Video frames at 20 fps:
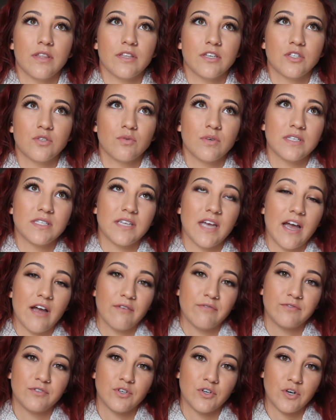this was
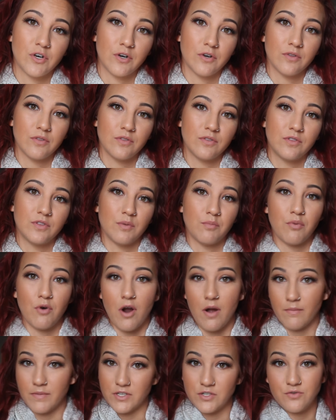after the
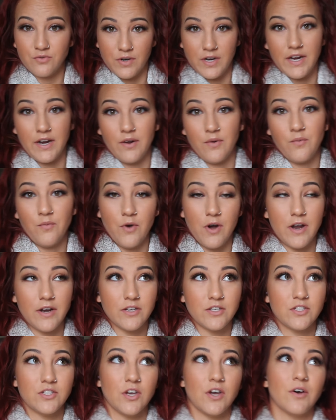promise ring one,
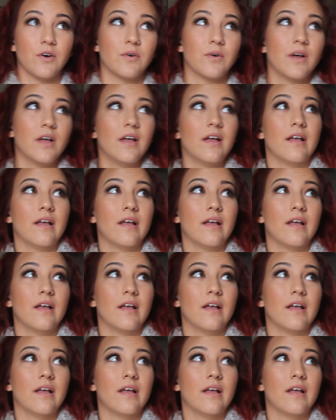so,